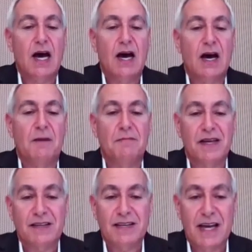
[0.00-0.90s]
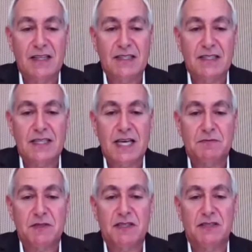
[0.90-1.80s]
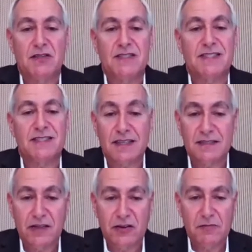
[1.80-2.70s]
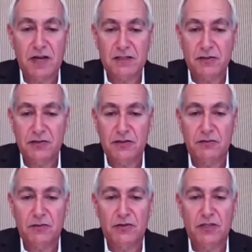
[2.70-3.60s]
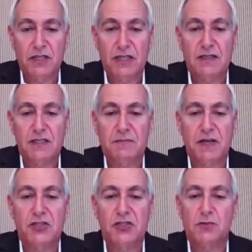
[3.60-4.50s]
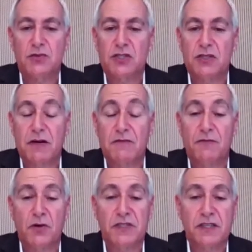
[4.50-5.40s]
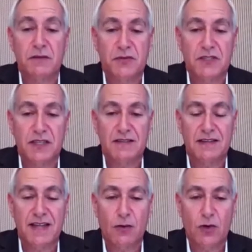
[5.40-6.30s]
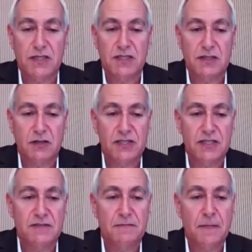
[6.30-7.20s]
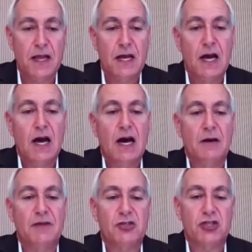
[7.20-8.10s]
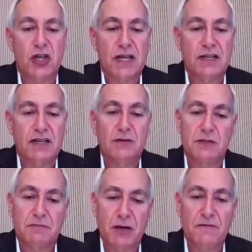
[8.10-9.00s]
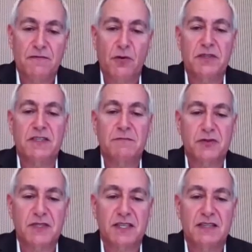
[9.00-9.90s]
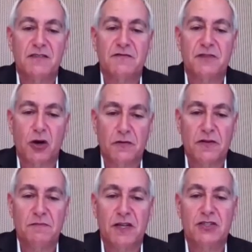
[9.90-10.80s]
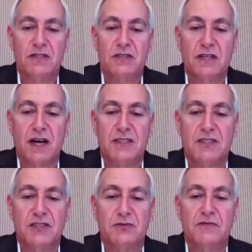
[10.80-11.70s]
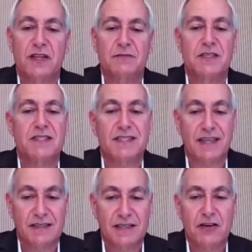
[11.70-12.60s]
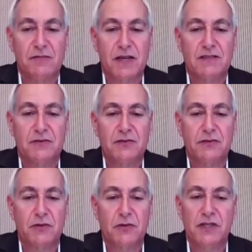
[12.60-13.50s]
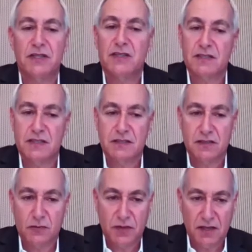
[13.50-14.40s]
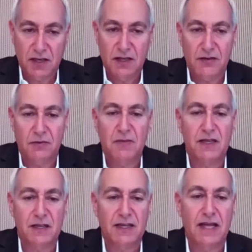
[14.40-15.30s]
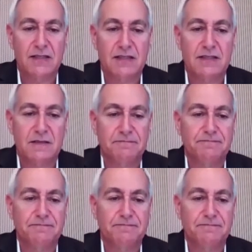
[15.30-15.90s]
A meta-analysis has been done on secondary bacterial pneumonia in these patients, which is about 14% in that one series. In China, it was about 14% of COVID patients in the ICU developed a secondary bacterial pneumonia, consistent with the other meta-analysis.